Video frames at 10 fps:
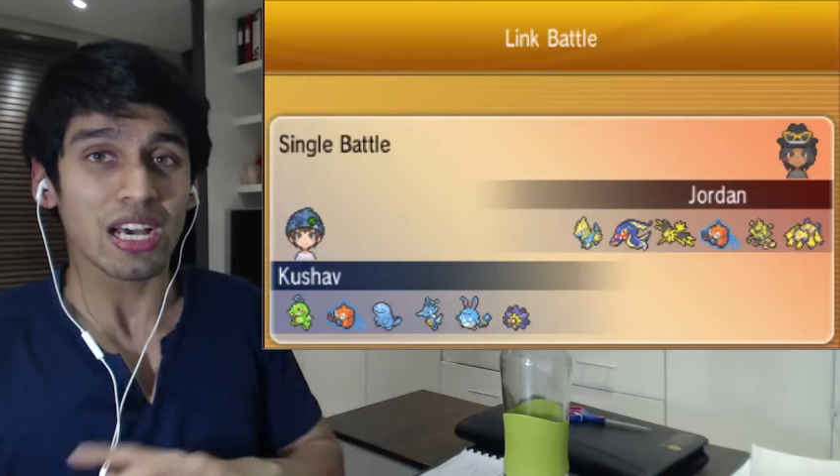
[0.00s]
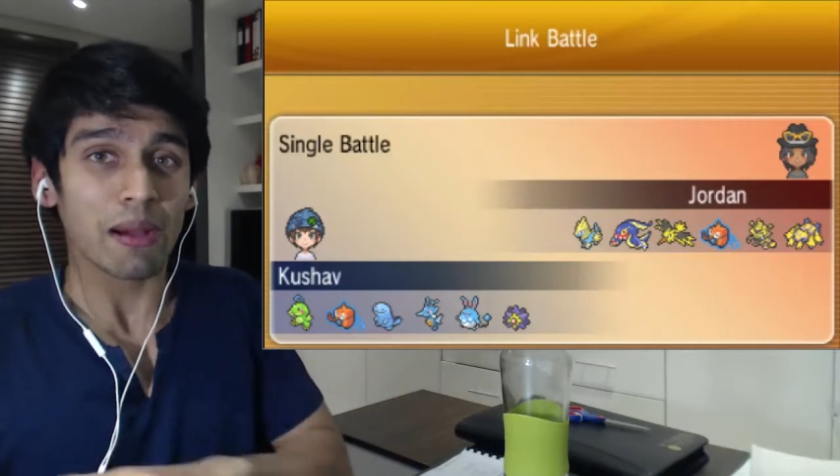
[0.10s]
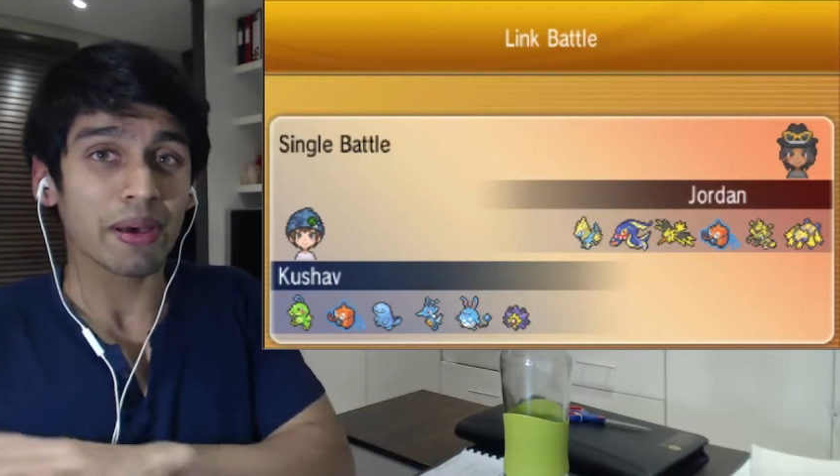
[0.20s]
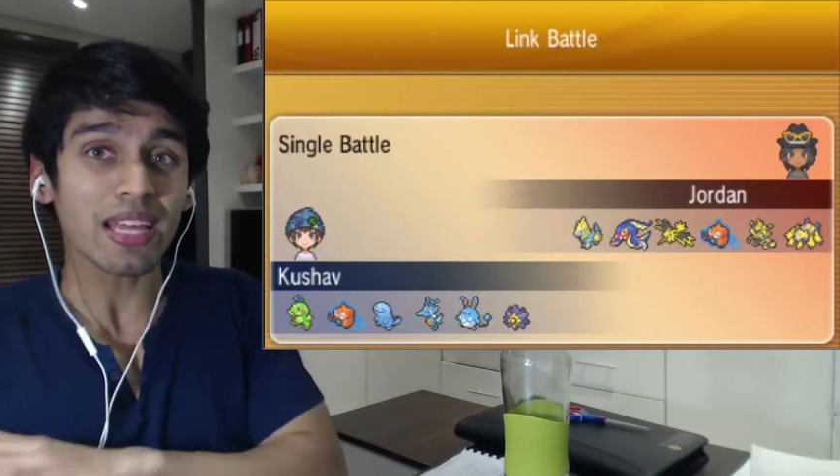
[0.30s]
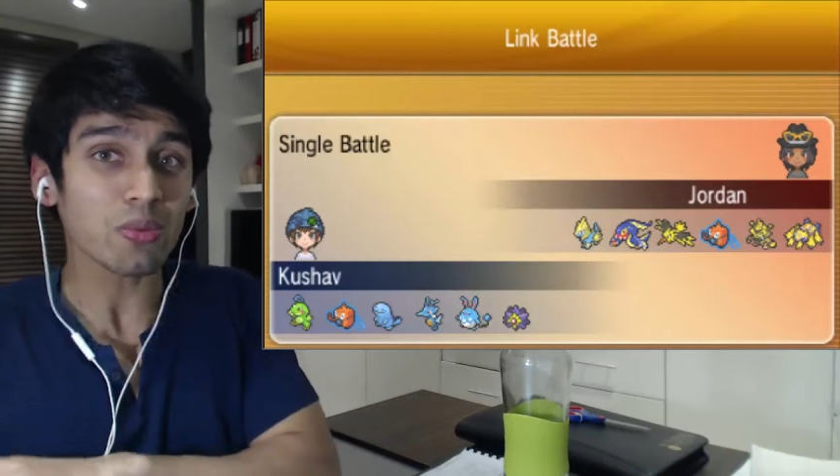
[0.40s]

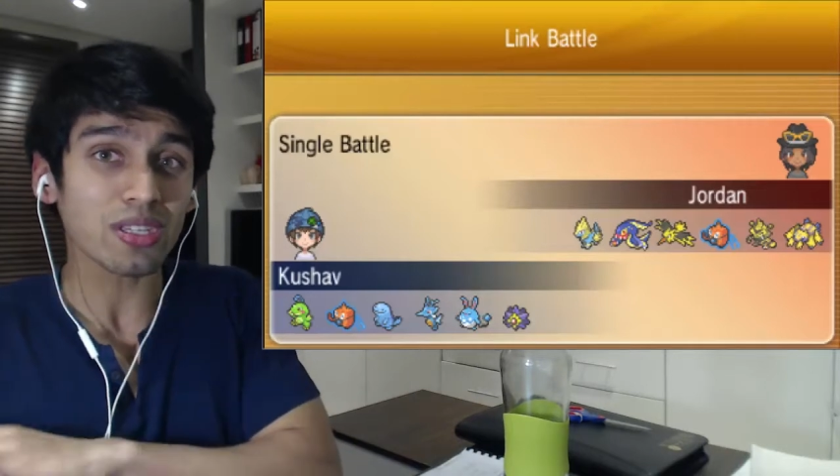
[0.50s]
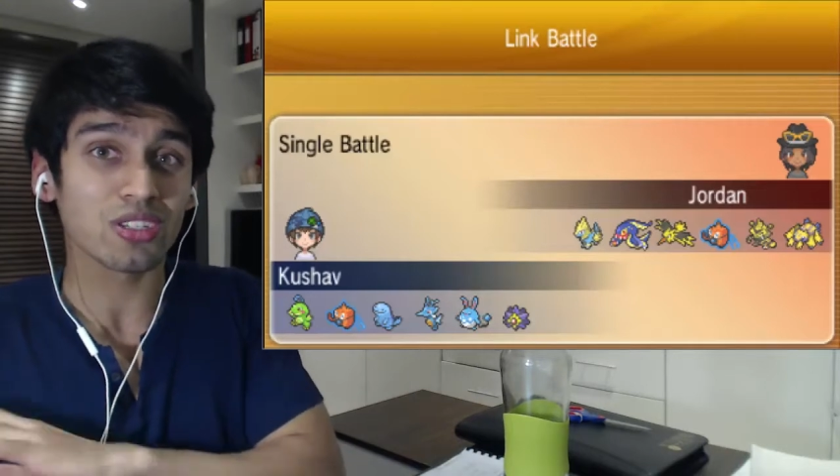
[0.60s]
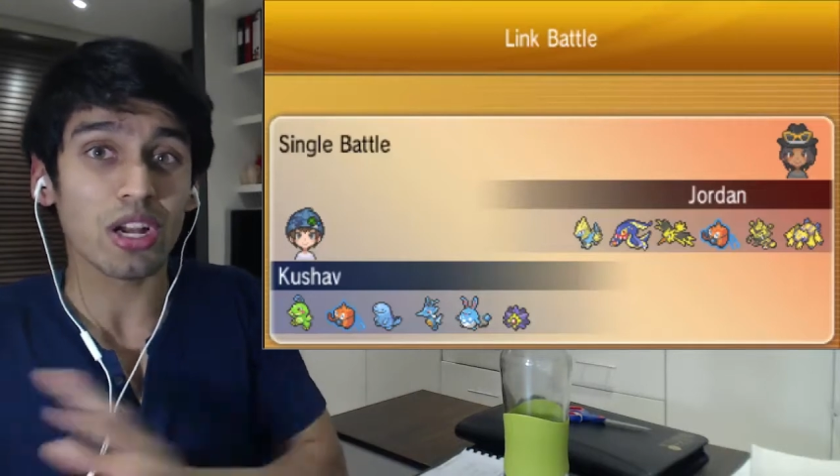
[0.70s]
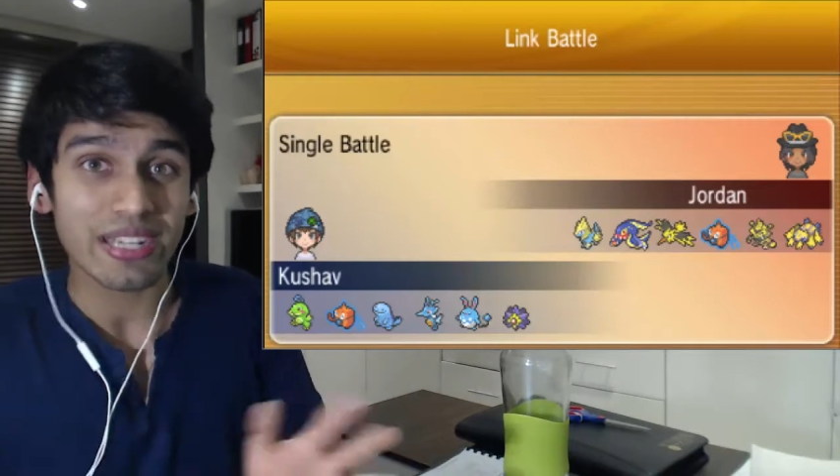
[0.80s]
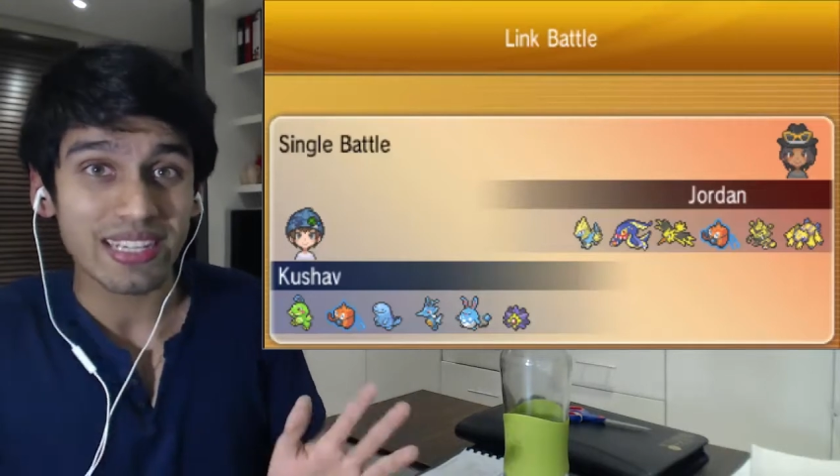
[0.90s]
but that was
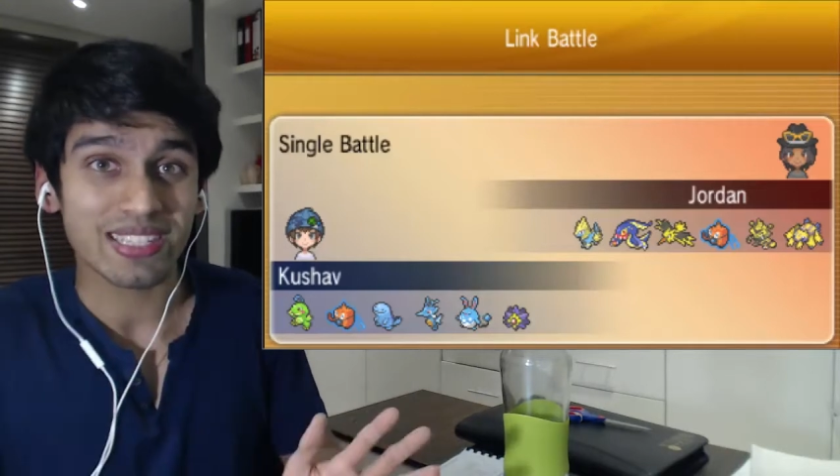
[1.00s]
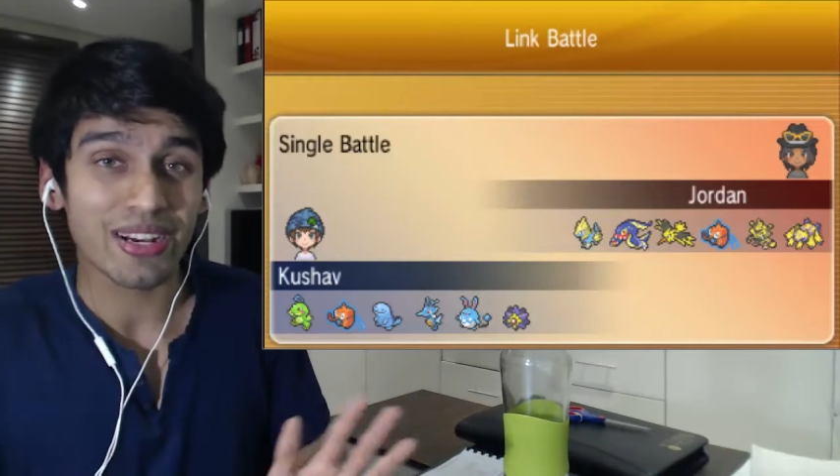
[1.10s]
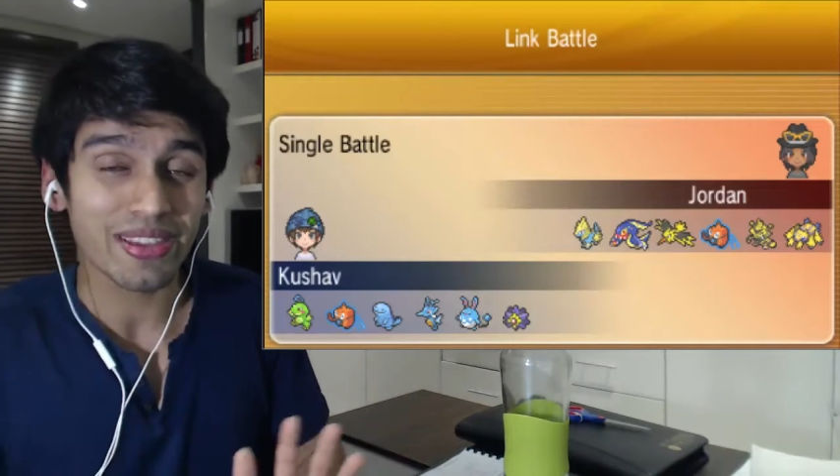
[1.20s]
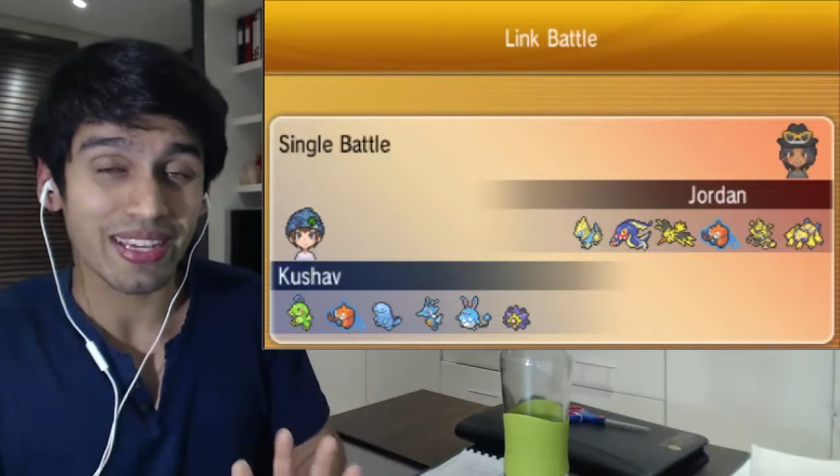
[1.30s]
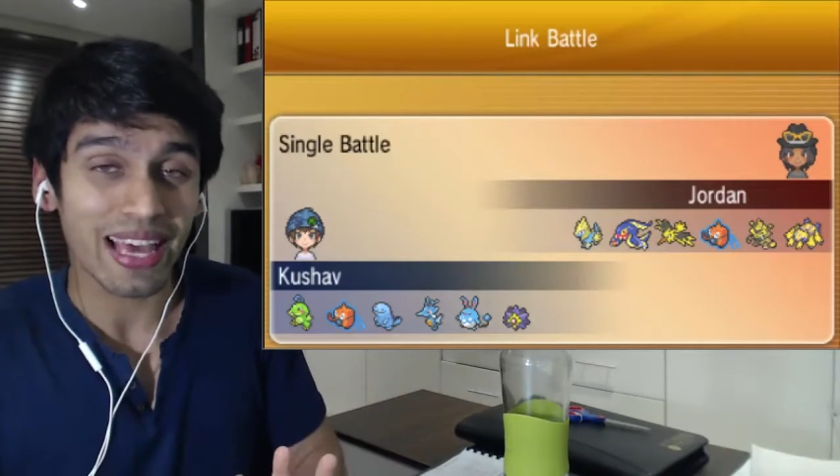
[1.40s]
not
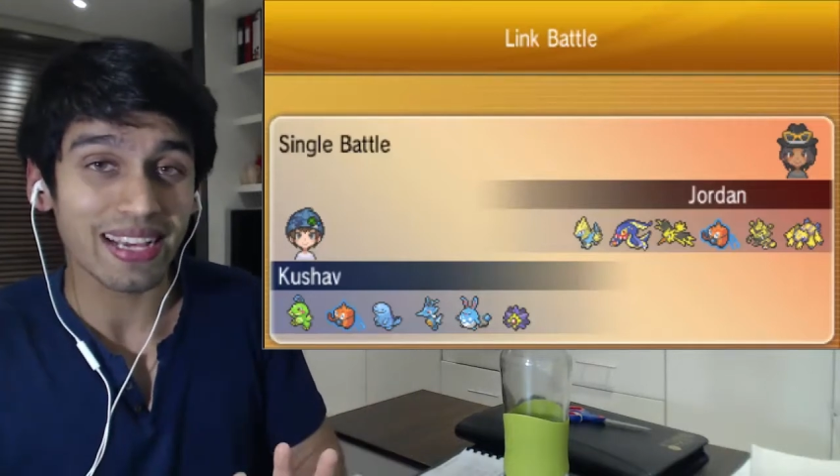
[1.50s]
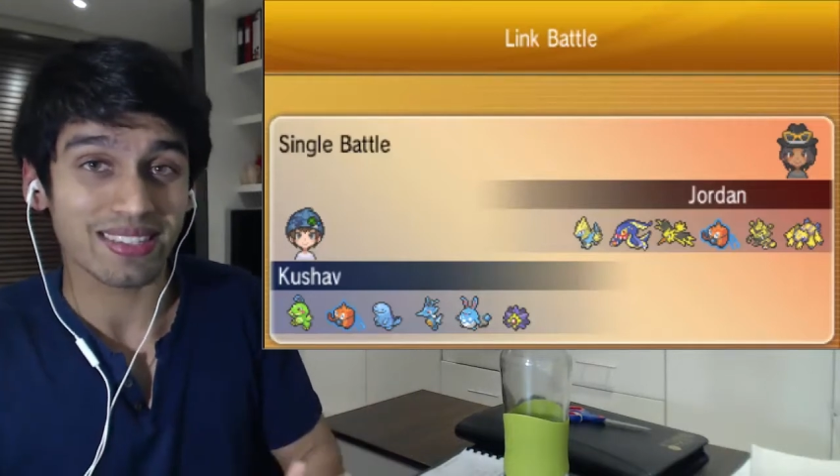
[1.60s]
necessarily the case.